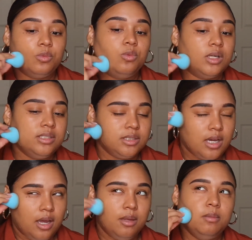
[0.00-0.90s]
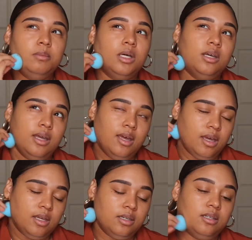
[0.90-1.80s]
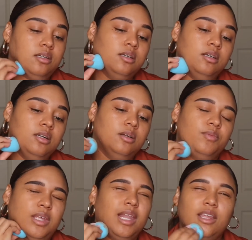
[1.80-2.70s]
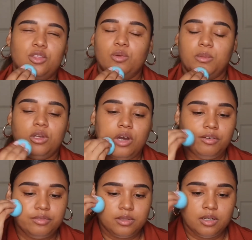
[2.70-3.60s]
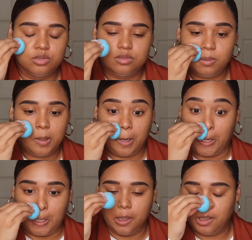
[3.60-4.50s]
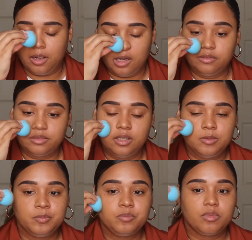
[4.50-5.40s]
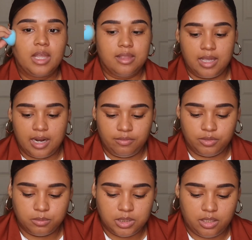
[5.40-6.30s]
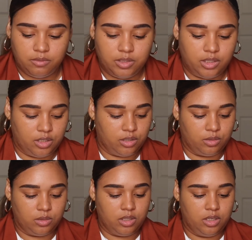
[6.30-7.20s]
one time, and it like threw me off. I was like early off, and then I filmed a video